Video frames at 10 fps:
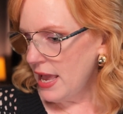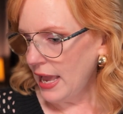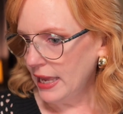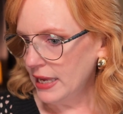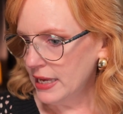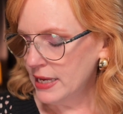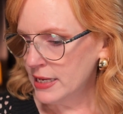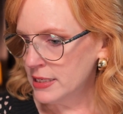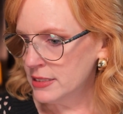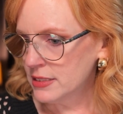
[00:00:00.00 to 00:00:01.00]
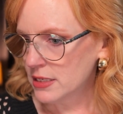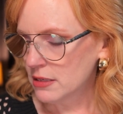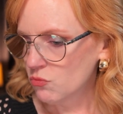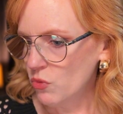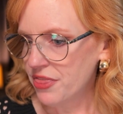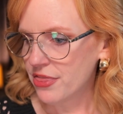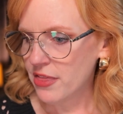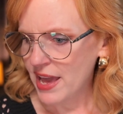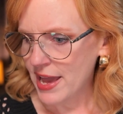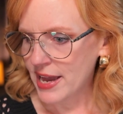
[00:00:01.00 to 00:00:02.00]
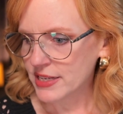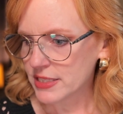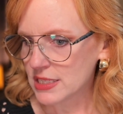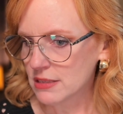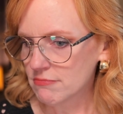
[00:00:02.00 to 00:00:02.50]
And with that,